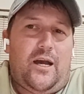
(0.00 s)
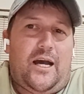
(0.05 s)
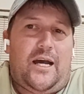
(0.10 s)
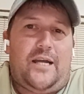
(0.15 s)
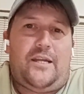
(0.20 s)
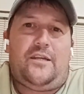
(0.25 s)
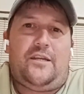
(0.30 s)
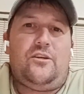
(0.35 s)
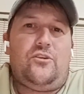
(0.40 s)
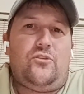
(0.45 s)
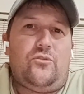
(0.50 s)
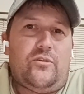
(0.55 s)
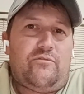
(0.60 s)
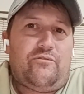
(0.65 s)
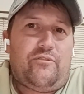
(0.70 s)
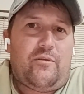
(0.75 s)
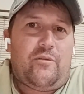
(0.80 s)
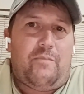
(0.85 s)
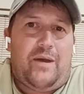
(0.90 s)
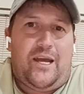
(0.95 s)
I didn't do
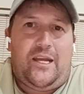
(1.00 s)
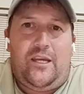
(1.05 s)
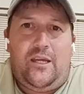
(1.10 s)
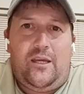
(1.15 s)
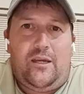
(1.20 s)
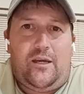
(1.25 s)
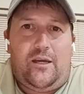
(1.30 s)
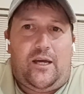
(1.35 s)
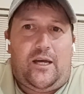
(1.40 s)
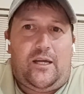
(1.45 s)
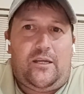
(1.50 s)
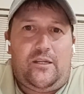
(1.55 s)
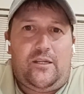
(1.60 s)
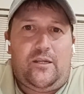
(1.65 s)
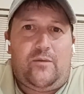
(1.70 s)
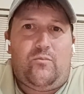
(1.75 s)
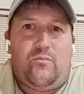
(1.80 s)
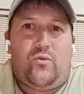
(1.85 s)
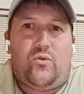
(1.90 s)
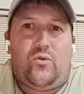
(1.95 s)
it for the money. I
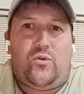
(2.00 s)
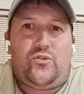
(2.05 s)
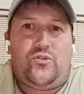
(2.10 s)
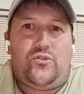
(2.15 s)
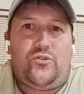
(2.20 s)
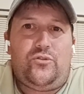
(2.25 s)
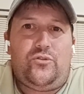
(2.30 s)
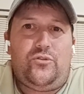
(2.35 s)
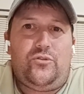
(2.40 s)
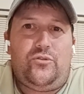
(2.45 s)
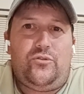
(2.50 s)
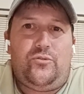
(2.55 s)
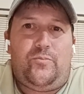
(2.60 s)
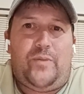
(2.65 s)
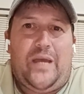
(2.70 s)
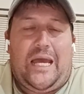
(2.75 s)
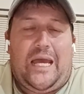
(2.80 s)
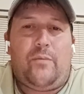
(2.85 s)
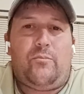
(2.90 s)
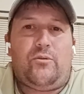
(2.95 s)
did it more to
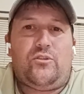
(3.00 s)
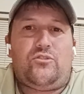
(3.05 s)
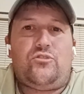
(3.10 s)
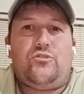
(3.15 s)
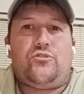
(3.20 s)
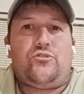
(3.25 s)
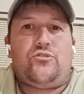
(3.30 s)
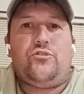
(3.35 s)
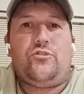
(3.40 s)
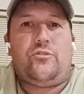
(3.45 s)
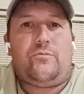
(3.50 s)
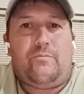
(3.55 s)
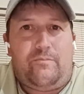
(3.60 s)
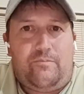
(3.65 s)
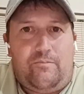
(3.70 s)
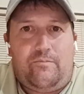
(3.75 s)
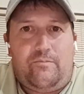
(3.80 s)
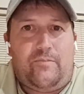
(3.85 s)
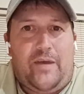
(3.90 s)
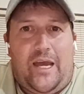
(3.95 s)
be able to shoot
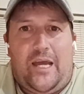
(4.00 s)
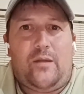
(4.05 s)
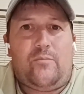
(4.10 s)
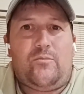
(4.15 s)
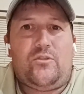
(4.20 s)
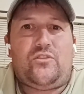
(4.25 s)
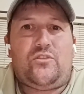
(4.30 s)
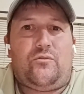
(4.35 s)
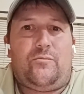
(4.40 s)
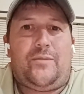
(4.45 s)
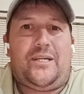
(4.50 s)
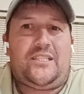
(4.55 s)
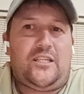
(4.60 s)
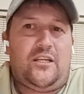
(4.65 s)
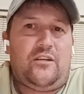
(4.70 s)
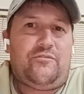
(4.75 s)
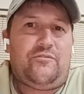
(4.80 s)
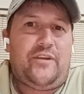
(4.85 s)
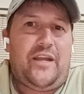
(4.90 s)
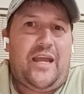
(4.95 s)
animals for
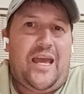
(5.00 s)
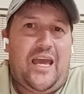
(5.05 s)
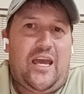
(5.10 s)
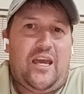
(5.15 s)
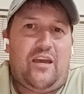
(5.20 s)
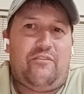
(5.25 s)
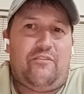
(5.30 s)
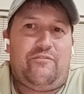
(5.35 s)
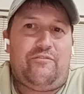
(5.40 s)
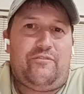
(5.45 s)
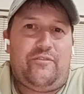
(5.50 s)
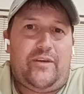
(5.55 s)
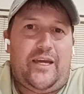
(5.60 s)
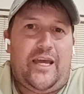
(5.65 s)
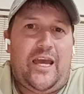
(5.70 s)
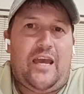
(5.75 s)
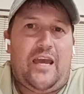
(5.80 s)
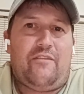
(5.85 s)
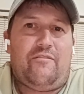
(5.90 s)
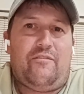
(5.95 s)
myself and have
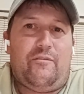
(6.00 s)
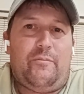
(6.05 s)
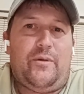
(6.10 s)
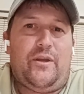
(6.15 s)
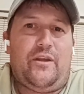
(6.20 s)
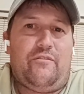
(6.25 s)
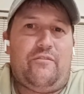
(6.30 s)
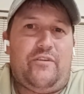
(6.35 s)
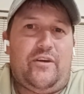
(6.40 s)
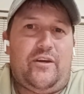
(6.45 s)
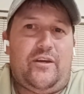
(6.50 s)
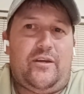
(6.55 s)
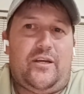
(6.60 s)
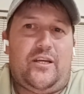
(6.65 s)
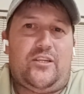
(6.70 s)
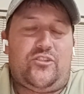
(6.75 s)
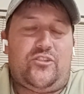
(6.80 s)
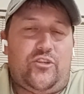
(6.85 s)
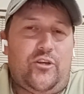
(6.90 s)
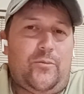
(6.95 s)

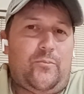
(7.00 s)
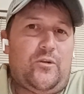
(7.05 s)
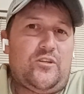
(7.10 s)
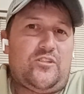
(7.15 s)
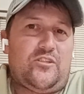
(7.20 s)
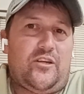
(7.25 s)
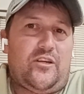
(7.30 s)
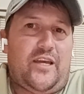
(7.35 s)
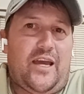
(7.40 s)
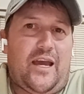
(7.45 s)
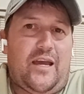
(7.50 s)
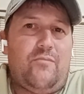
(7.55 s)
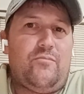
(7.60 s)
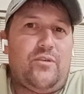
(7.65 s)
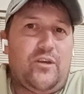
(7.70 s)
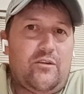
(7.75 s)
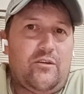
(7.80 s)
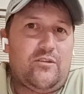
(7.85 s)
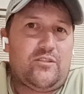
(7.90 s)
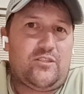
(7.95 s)
a surplus of game,
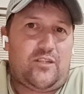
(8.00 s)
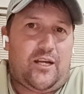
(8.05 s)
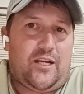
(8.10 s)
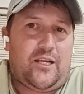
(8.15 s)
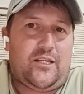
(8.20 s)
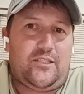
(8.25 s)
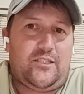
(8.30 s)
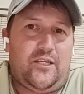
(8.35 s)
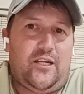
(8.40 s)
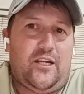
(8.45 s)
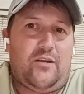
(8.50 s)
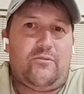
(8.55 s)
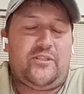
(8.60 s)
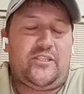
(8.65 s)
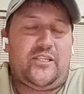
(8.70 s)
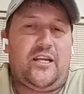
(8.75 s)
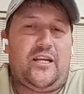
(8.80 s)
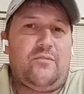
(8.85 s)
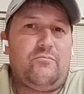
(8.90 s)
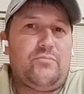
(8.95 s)
because, like I said, I
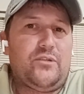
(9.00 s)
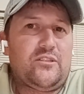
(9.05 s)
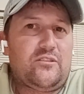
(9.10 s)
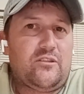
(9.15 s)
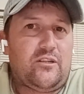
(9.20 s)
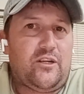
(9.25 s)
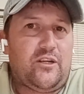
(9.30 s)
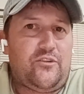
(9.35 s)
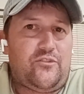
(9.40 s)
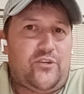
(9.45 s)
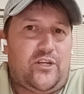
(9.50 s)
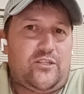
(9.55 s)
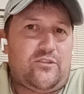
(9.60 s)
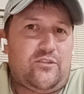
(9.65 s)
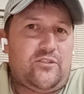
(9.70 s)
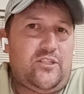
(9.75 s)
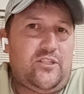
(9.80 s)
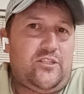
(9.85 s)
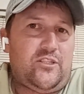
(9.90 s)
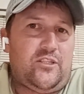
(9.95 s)
was selling biltong and dried
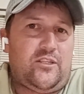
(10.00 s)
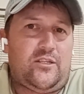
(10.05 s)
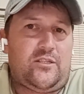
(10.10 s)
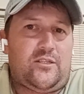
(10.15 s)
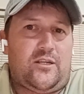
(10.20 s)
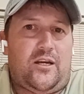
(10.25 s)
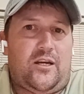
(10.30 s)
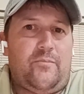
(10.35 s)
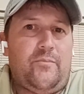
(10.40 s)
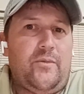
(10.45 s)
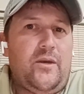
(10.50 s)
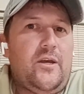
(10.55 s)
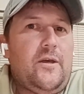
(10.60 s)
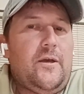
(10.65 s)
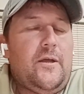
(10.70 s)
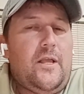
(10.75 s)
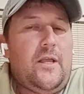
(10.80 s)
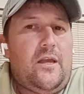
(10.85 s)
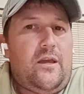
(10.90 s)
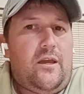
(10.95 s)
sausage at the time.
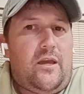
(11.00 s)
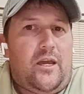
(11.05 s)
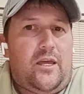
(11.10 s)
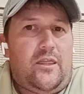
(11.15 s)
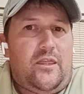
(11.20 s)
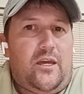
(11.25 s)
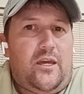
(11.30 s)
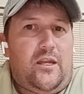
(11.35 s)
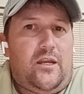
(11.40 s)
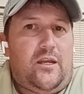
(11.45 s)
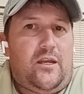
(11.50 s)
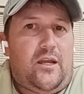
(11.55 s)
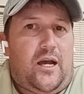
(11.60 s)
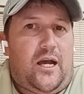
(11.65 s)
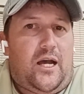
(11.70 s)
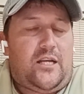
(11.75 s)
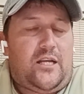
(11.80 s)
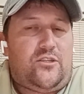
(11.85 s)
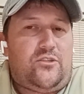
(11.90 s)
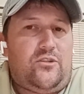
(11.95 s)
And then
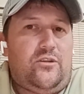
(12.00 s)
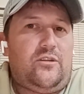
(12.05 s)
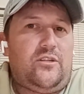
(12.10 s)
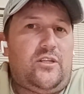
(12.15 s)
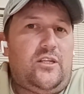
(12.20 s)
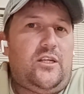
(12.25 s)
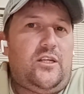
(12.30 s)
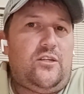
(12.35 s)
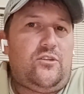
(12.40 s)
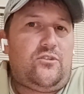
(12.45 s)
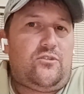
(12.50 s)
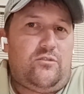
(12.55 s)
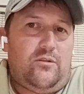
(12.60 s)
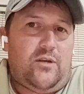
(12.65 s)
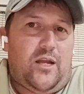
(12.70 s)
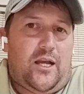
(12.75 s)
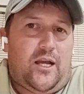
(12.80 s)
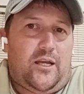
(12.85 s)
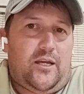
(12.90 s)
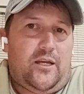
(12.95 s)
I turned it
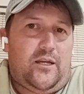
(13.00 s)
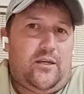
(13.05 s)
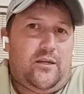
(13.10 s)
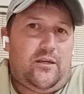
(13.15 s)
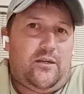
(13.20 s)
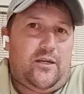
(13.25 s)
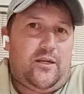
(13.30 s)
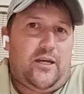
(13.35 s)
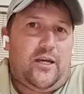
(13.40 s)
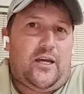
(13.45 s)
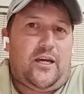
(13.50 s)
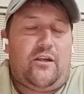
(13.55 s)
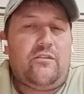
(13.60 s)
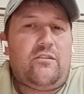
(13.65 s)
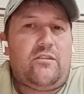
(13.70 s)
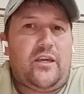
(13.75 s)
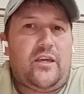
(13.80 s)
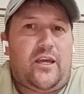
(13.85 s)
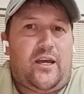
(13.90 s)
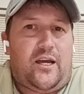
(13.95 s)
into like a
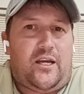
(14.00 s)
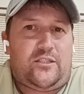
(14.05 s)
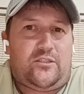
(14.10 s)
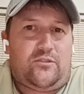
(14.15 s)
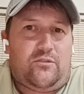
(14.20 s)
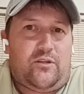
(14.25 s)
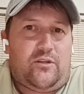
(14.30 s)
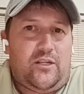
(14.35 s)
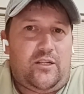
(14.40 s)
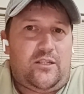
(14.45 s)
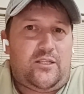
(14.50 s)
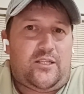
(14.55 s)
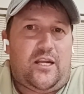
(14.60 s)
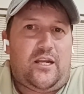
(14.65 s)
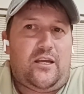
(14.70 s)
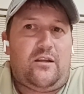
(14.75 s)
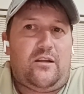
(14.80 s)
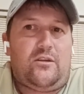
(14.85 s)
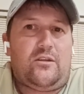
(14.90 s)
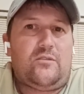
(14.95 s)
health thing. I started
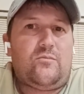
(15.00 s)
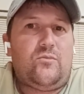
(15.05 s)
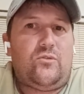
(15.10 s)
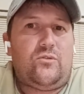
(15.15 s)
selling a